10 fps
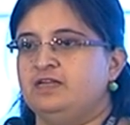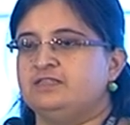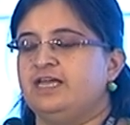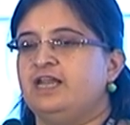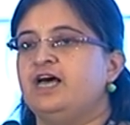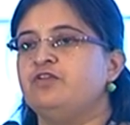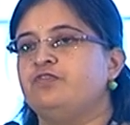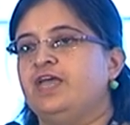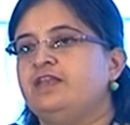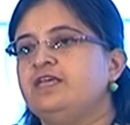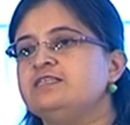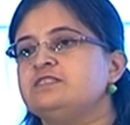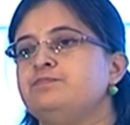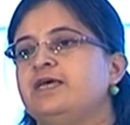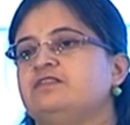there are
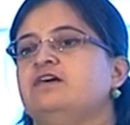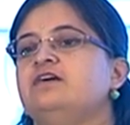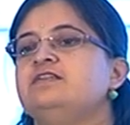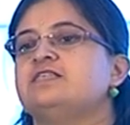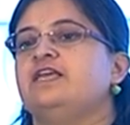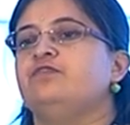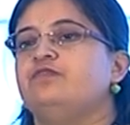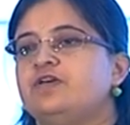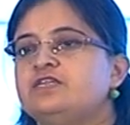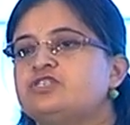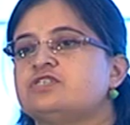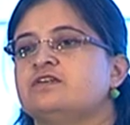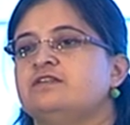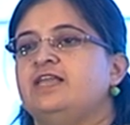various methods in which